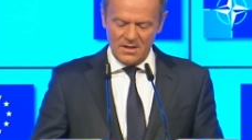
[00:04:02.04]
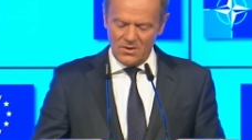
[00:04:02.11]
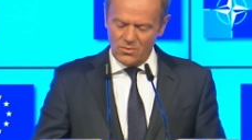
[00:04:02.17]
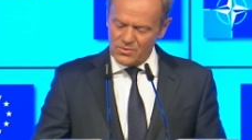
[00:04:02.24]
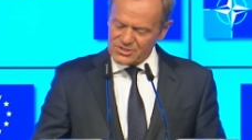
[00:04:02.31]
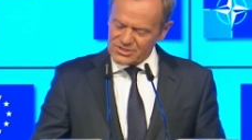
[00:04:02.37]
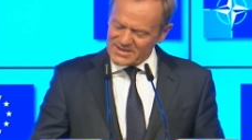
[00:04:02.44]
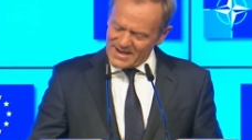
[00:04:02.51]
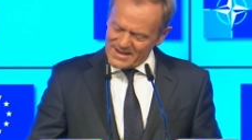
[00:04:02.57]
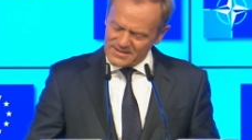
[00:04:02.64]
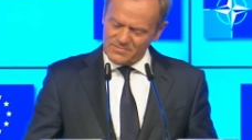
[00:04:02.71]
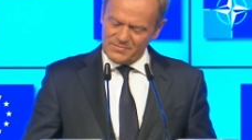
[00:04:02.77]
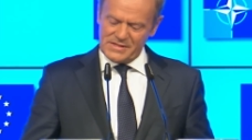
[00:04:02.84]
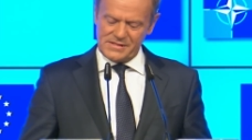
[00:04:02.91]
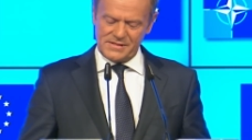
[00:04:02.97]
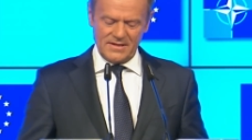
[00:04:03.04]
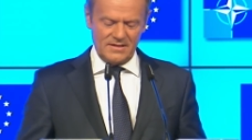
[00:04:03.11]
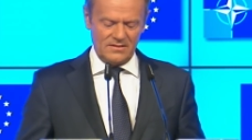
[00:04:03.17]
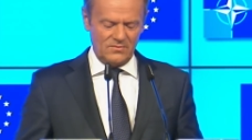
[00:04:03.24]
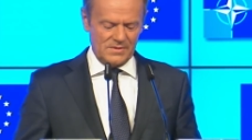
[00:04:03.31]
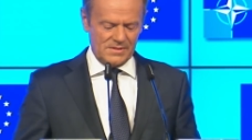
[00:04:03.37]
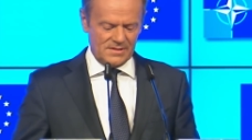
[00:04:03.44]
which can't be
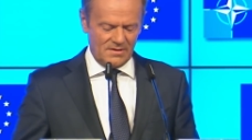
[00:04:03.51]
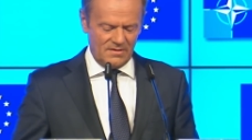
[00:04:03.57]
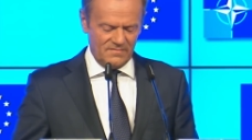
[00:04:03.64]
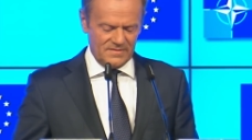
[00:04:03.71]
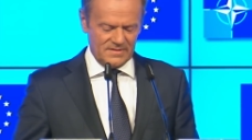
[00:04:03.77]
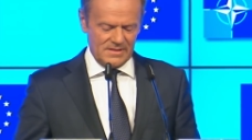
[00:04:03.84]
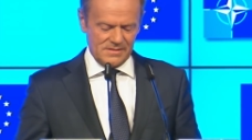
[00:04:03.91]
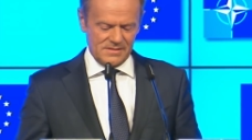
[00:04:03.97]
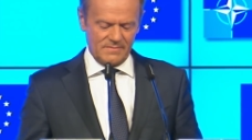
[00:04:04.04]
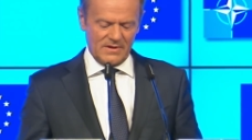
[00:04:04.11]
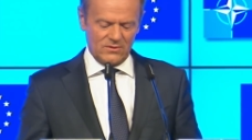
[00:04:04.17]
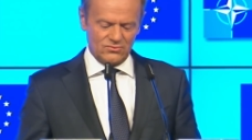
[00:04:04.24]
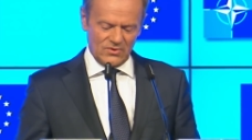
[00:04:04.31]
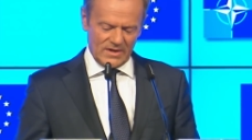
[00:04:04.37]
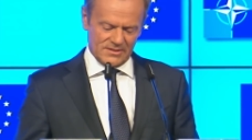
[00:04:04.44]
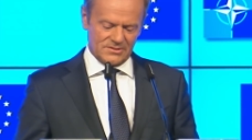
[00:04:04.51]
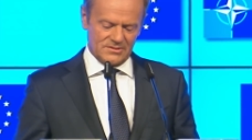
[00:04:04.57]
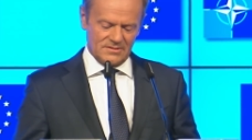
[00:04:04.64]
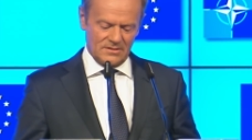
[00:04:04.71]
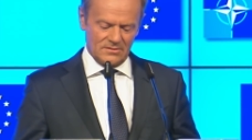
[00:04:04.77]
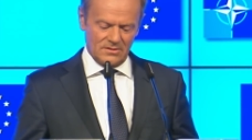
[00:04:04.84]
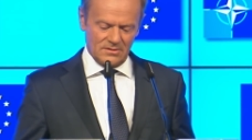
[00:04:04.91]
said with confidence about
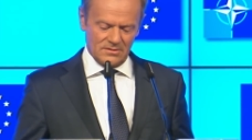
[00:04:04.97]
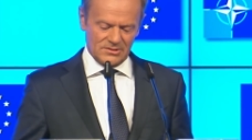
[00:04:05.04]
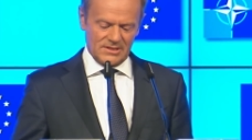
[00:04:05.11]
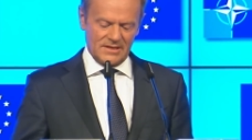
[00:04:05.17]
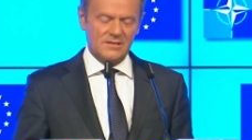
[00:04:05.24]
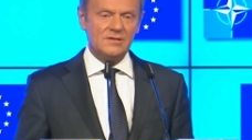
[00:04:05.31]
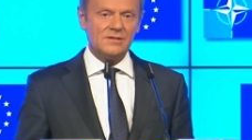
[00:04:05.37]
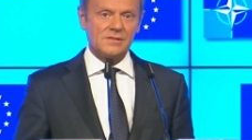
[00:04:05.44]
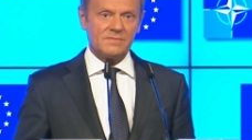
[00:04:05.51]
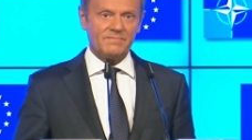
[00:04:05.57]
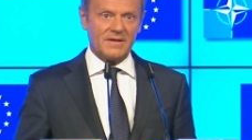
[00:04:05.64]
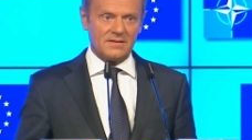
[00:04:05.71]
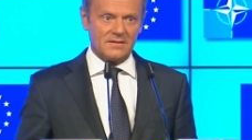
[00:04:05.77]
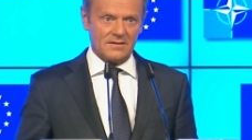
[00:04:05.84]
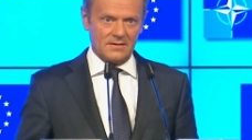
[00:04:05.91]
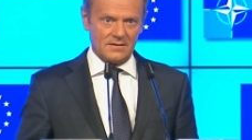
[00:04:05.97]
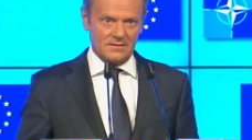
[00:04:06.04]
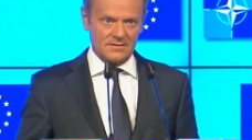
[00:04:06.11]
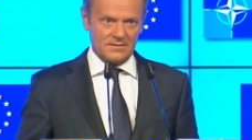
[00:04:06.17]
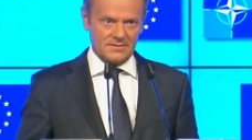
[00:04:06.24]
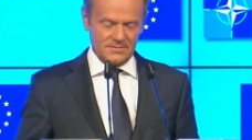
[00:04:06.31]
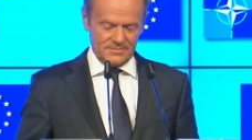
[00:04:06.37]
Russian or Chinese spending.
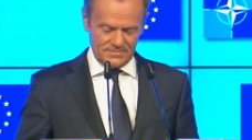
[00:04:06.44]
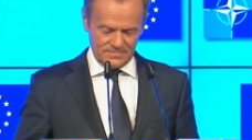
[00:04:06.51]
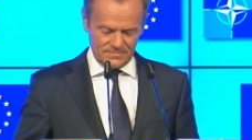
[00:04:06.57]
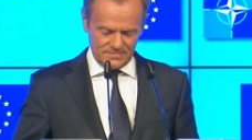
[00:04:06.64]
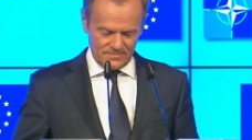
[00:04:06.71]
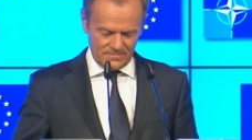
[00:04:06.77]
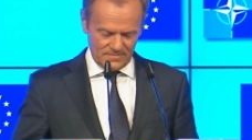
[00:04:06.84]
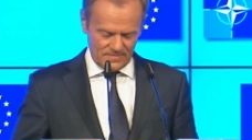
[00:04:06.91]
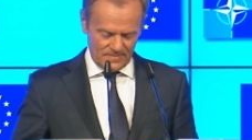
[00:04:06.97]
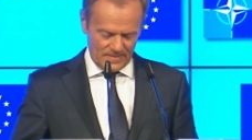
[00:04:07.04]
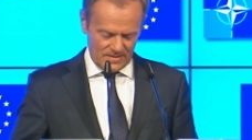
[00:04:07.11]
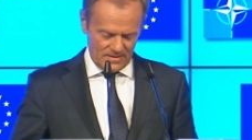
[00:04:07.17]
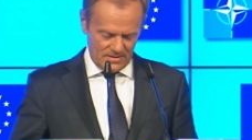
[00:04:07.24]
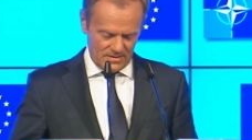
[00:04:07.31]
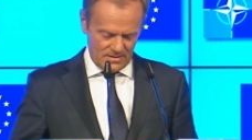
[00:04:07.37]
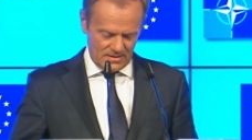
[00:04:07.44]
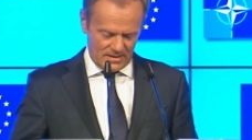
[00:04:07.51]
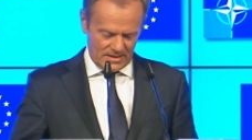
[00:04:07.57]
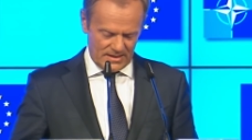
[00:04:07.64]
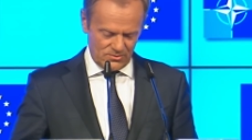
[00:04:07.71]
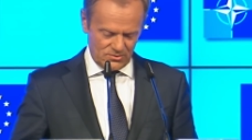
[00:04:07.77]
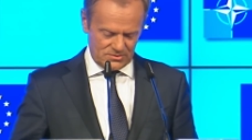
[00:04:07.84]

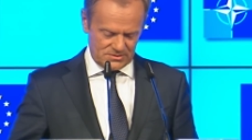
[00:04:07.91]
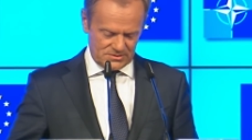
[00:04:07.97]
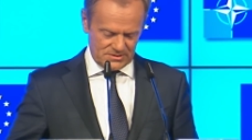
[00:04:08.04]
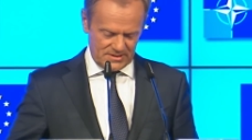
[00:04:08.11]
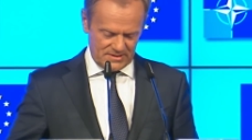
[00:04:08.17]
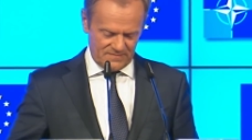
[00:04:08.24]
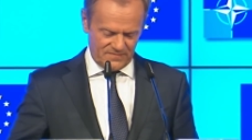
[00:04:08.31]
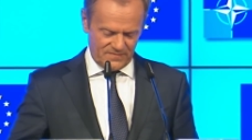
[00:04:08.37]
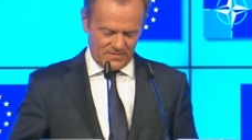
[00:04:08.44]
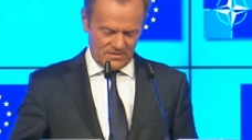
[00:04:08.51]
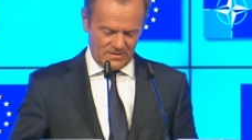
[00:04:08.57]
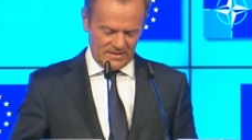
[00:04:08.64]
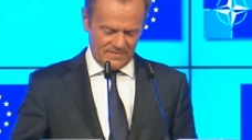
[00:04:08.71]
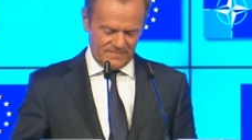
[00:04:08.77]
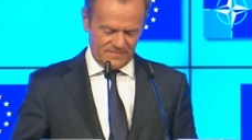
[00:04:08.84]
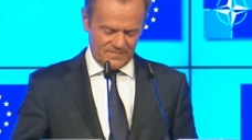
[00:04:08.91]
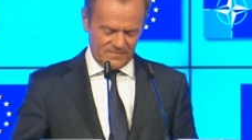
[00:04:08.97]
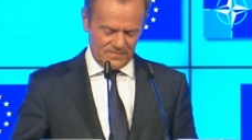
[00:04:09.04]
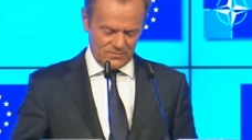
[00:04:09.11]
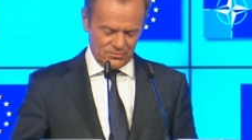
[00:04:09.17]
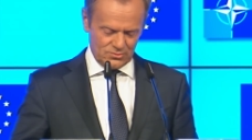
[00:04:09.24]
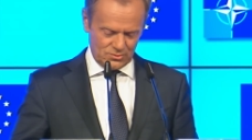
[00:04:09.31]
I would therefore have
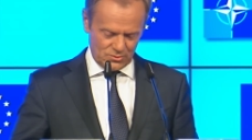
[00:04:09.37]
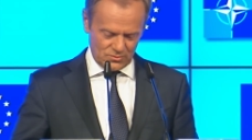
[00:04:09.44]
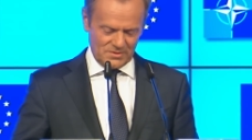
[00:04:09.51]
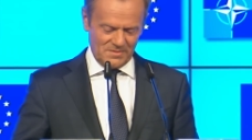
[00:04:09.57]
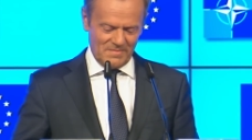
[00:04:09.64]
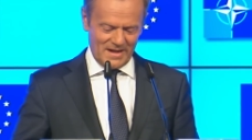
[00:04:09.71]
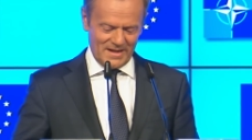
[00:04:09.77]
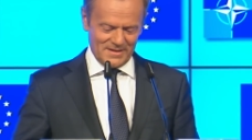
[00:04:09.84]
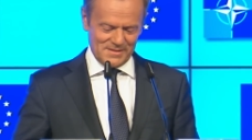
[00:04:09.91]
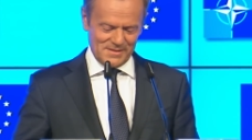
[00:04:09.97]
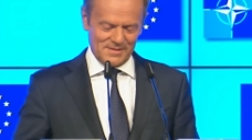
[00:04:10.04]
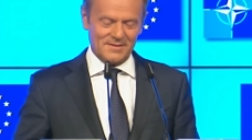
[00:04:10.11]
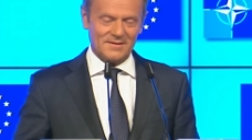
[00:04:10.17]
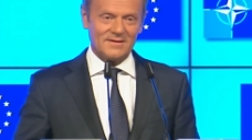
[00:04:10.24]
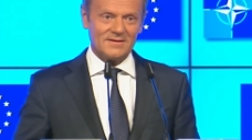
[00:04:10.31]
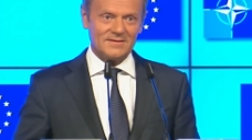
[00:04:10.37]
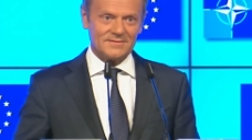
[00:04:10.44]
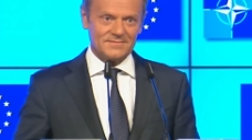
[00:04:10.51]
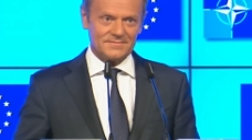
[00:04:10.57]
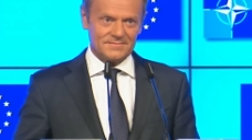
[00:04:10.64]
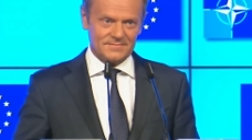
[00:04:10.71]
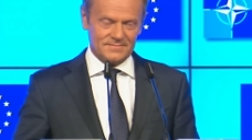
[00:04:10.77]
two remarks here.
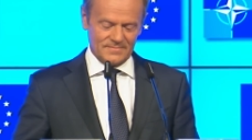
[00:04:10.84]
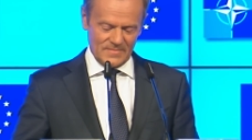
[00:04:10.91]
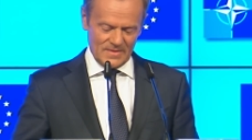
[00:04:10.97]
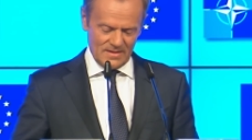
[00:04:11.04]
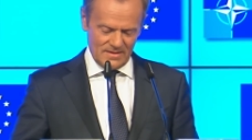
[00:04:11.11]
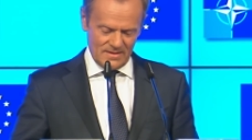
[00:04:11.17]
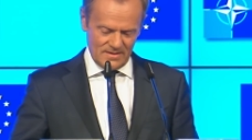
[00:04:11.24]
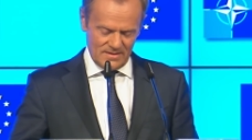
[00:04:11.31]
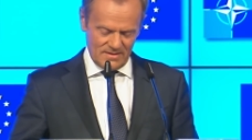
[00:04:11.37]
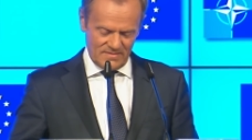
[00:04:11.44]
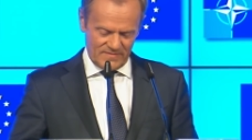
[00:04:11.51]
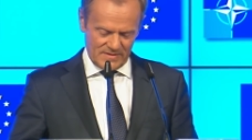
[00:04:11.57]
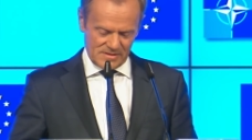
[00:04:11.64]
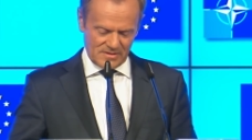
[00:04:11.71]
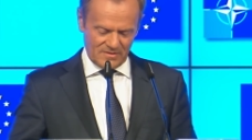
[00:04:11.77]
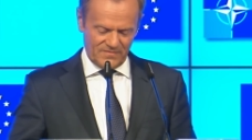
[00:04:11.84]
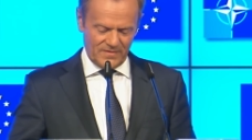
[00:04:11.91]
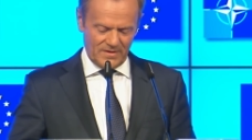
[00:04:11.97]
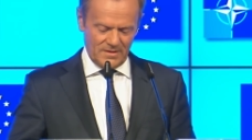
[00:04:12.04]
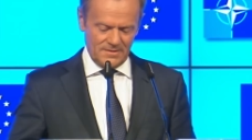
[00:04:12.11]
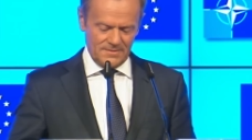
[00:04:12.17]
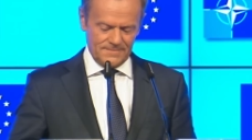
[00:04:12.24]
First of
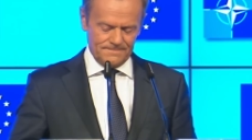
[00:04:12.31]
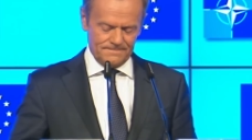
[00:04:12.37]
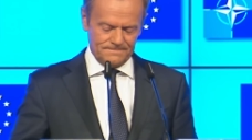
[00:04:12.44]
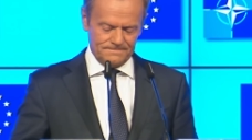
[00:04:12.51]
all,